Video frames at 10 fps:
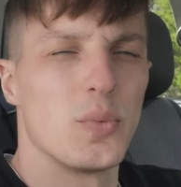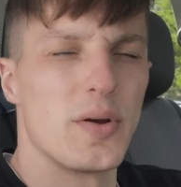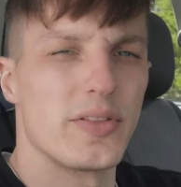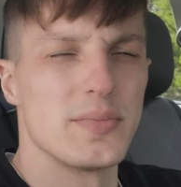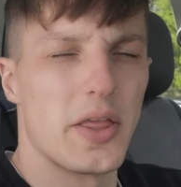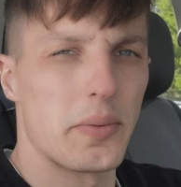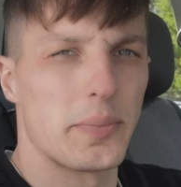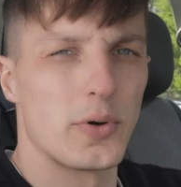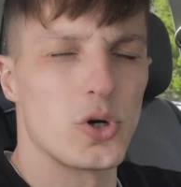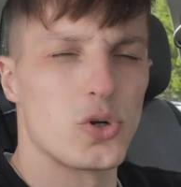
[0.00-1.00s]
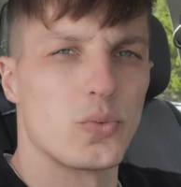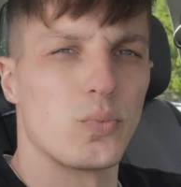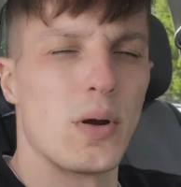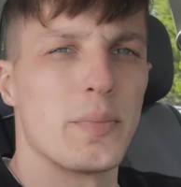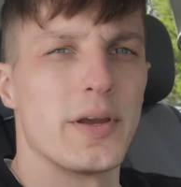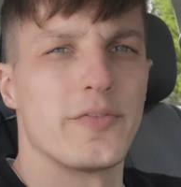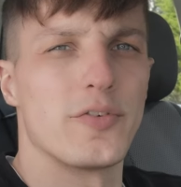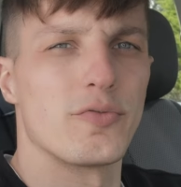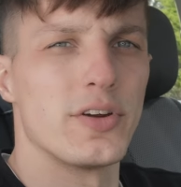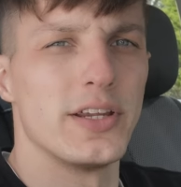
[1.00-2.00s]
with the motherboard when
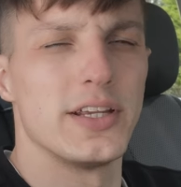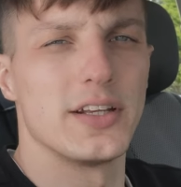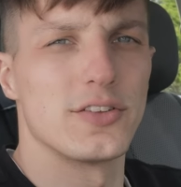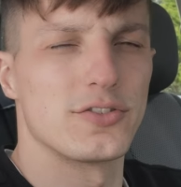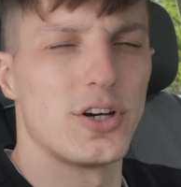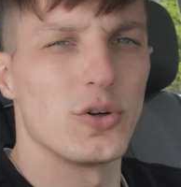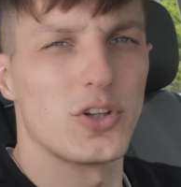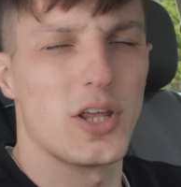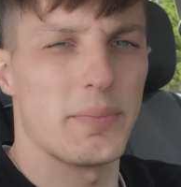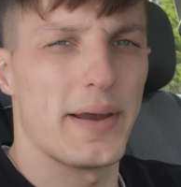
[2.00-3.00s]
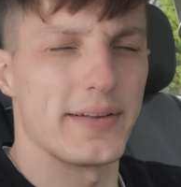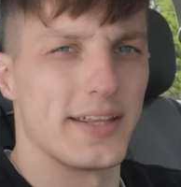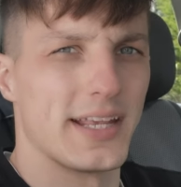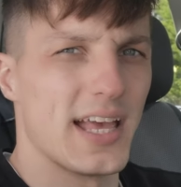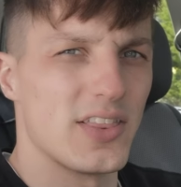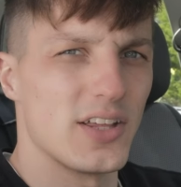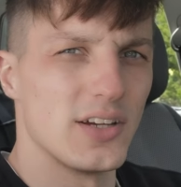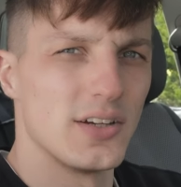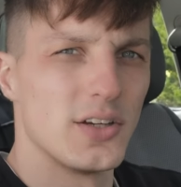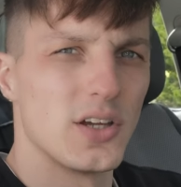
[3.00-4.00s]
we've re-soldered it back together,